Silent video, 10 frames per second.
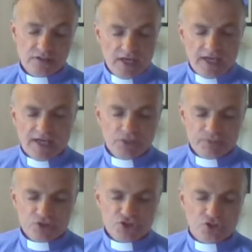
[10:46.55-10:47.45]
Help
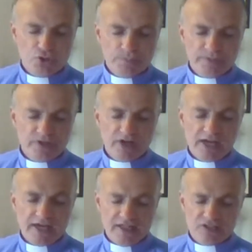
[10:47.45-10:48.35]
us to open our
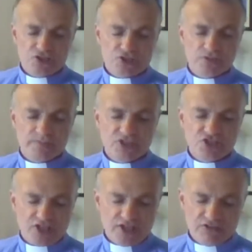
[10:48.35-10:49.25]
hands to be
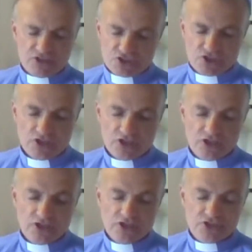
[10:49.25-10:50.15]
generous
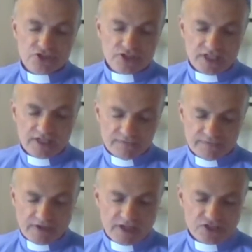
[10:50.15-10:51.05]
to
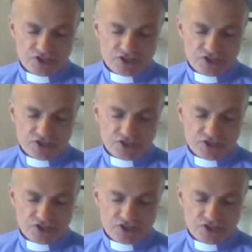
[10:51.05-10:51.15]
give and to